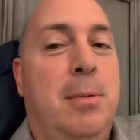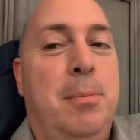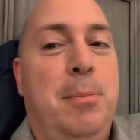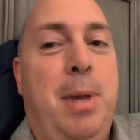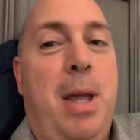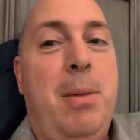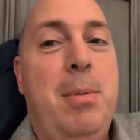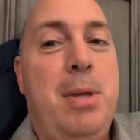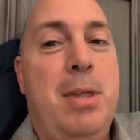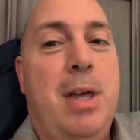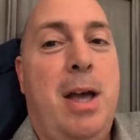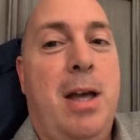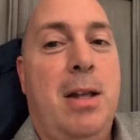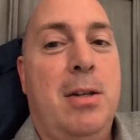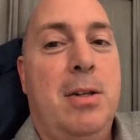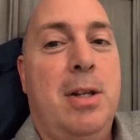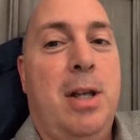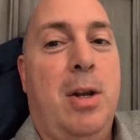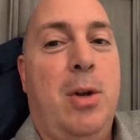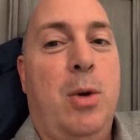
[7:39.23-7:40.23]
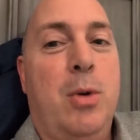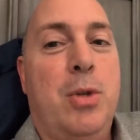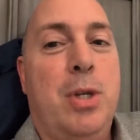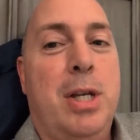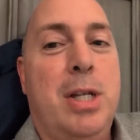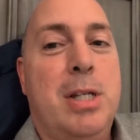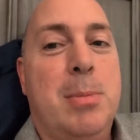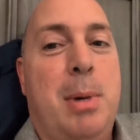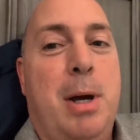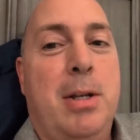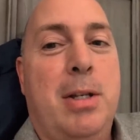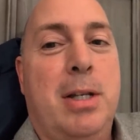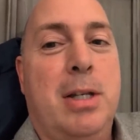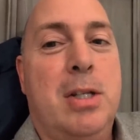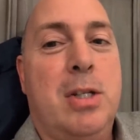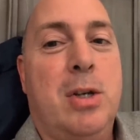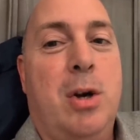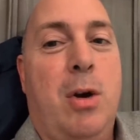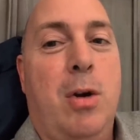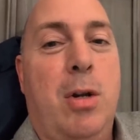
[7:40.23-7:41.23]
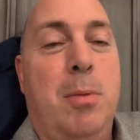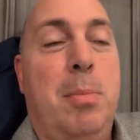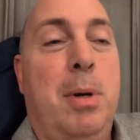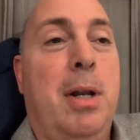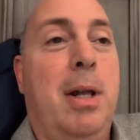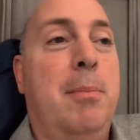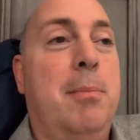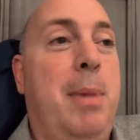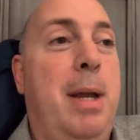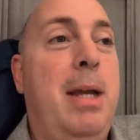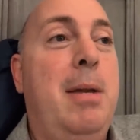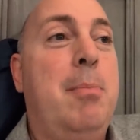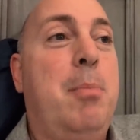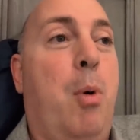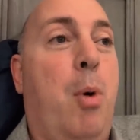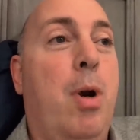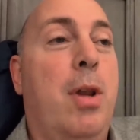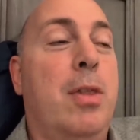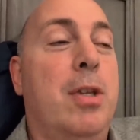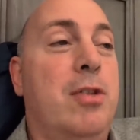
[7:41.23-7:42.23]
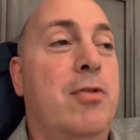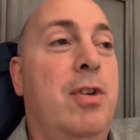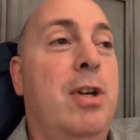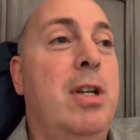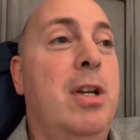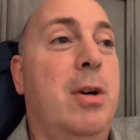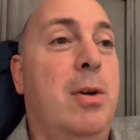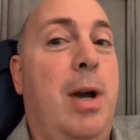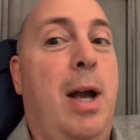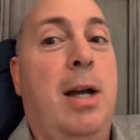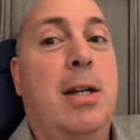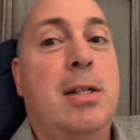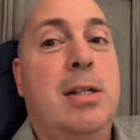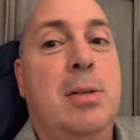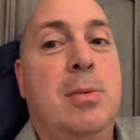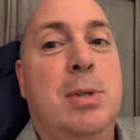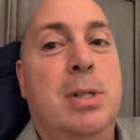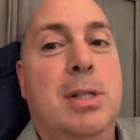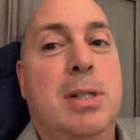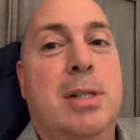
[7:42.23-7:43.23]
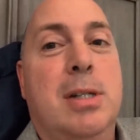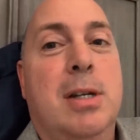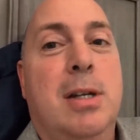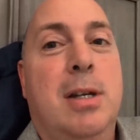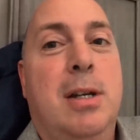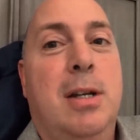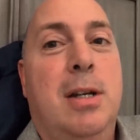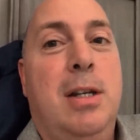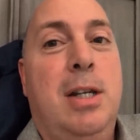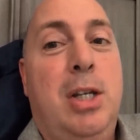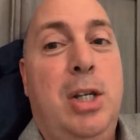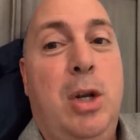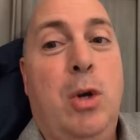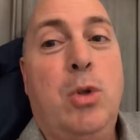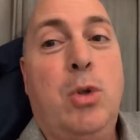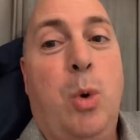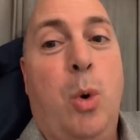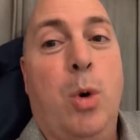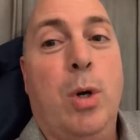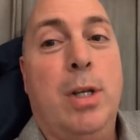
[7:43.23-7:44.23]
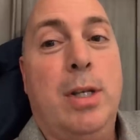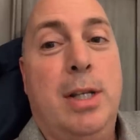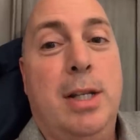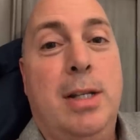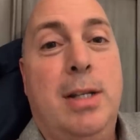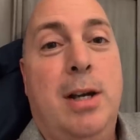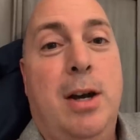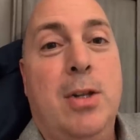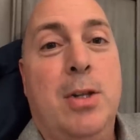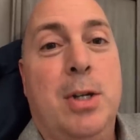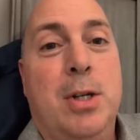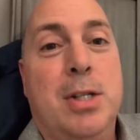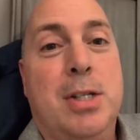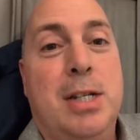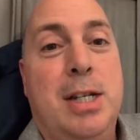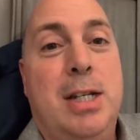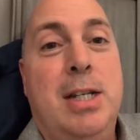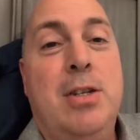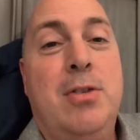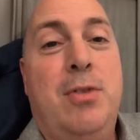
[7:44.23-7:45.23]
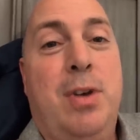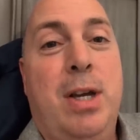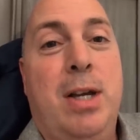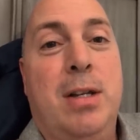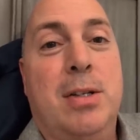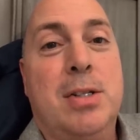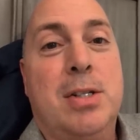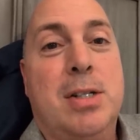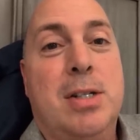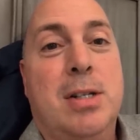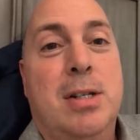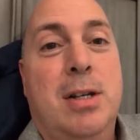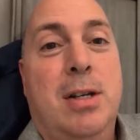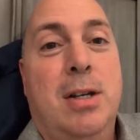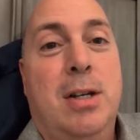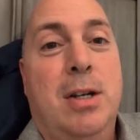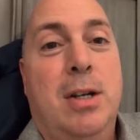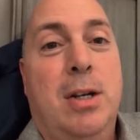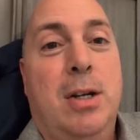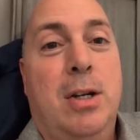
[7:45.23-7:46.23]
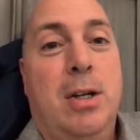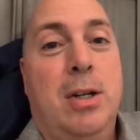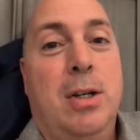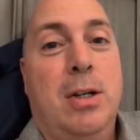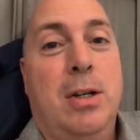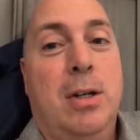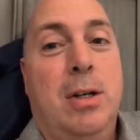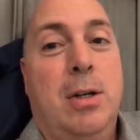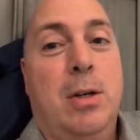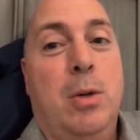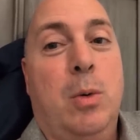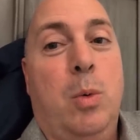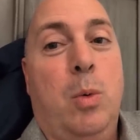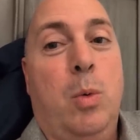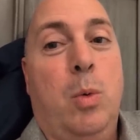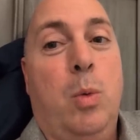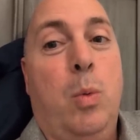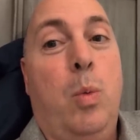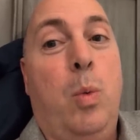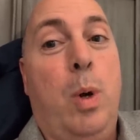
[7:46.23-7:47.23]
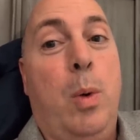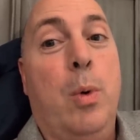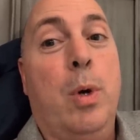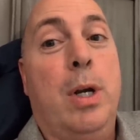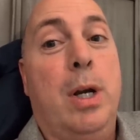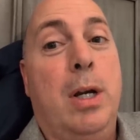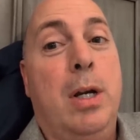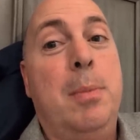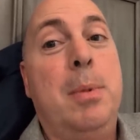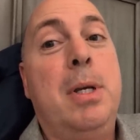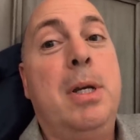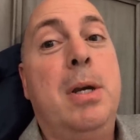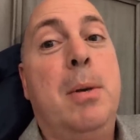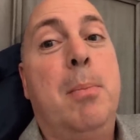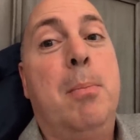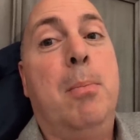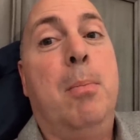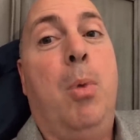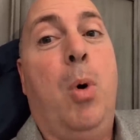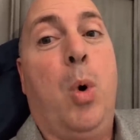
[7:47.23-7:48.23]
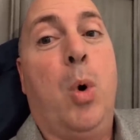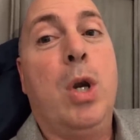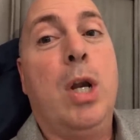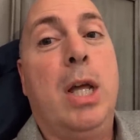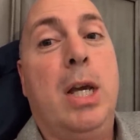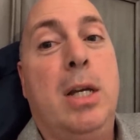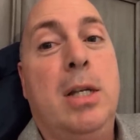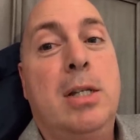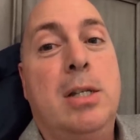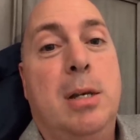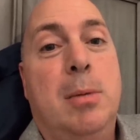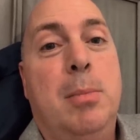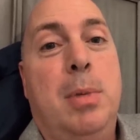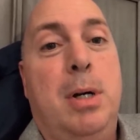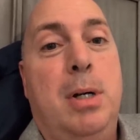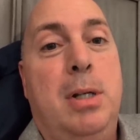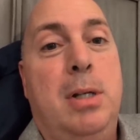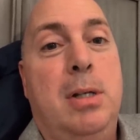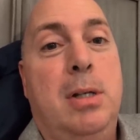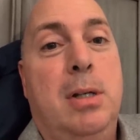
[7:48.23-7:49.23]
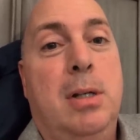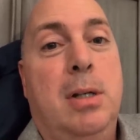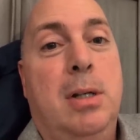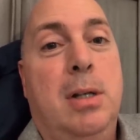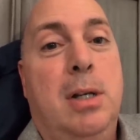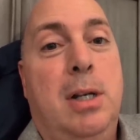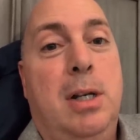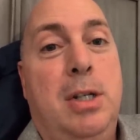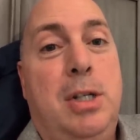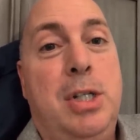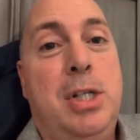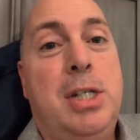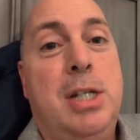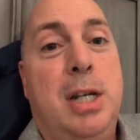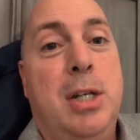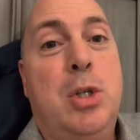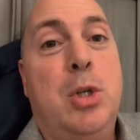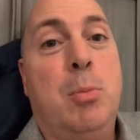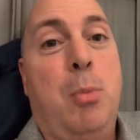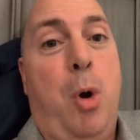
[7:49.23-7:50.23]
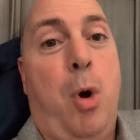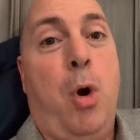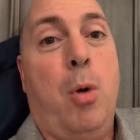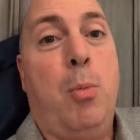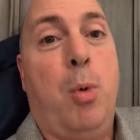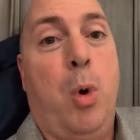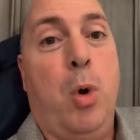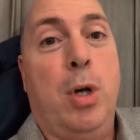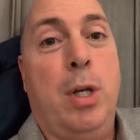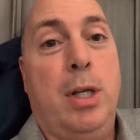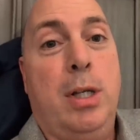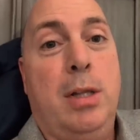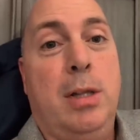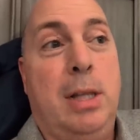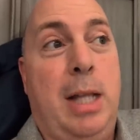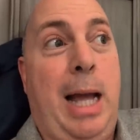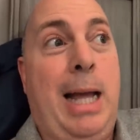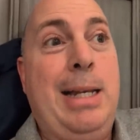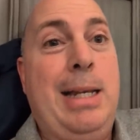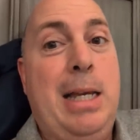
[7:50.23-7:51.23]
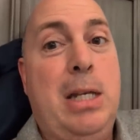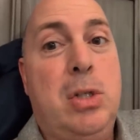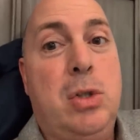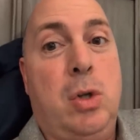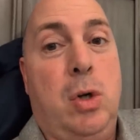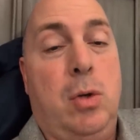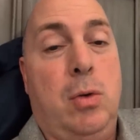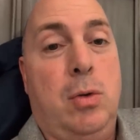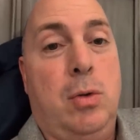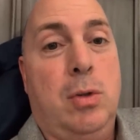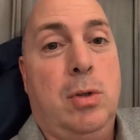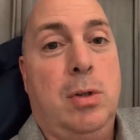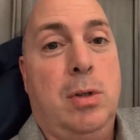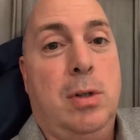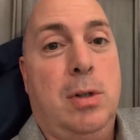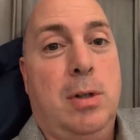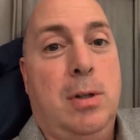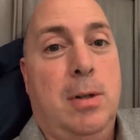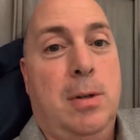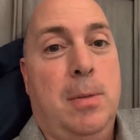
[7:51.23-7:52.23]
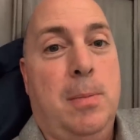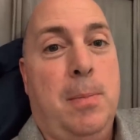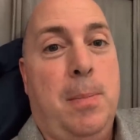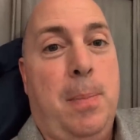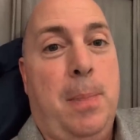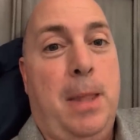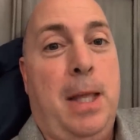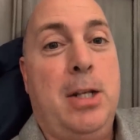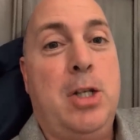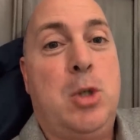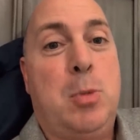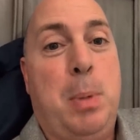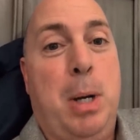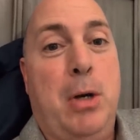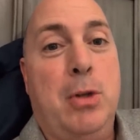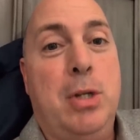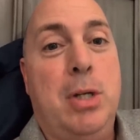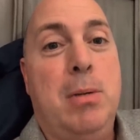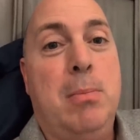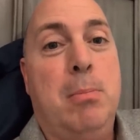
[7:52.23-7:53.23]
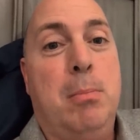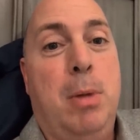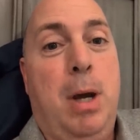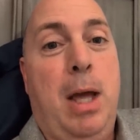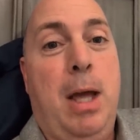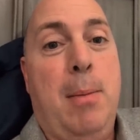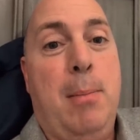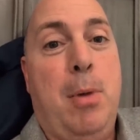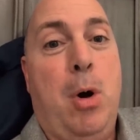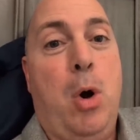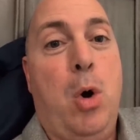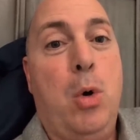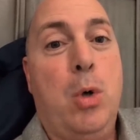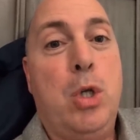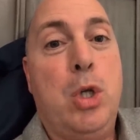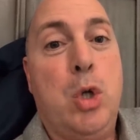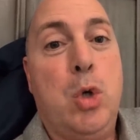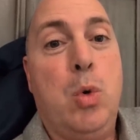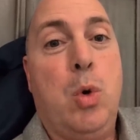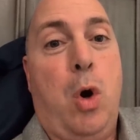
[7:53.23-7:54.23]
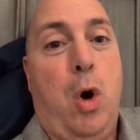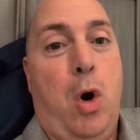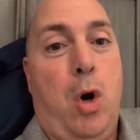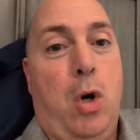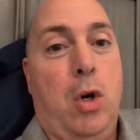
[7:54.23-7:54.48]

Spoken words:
maybe that whole thing's about to get started. But the main point of this video actually was, Tori did tell us in advance we were going to be mourning somebody. And she said tomorrow morning, 9 days ago, and spelled it mourning,